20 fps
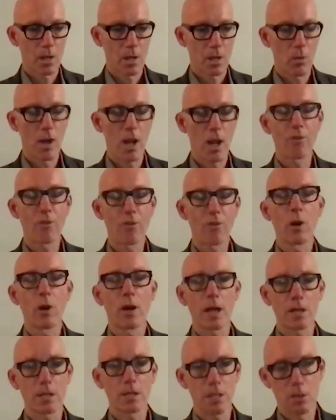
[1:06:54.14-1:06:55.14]
uh, where
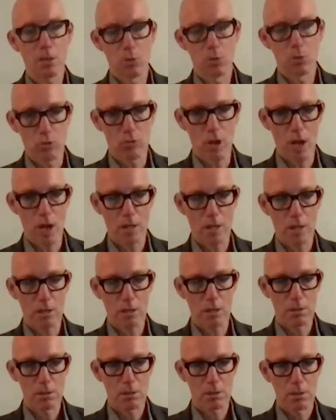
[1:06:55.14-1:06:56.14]
everyone has equal
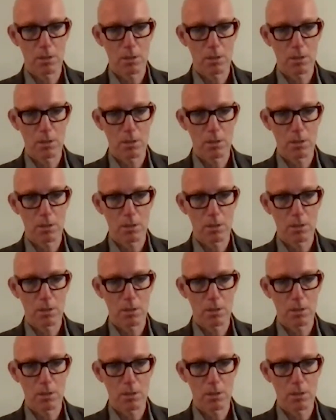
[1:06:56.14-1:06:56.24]
rights